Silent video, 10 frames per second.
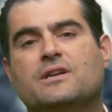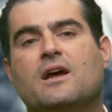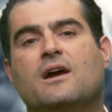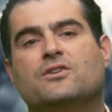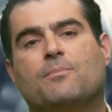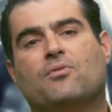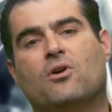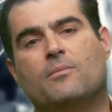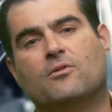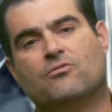it to
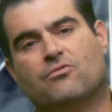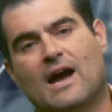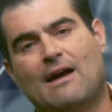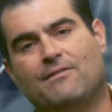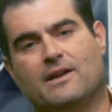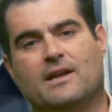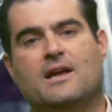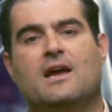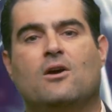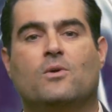probe gravity,
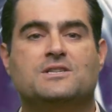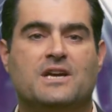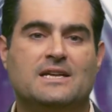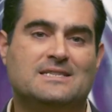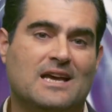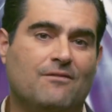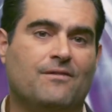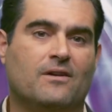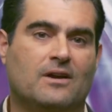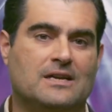which itself
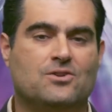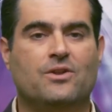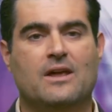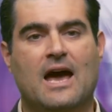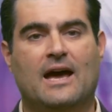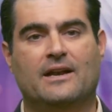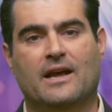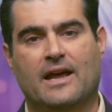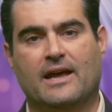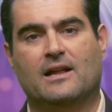has only had
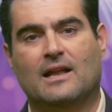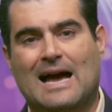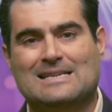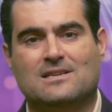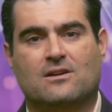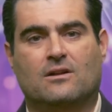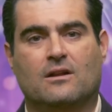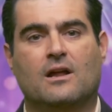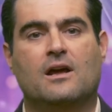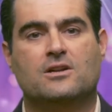a
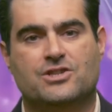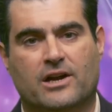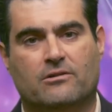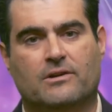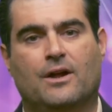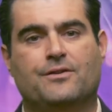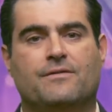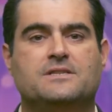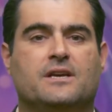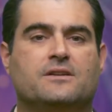classical general
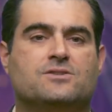relativistic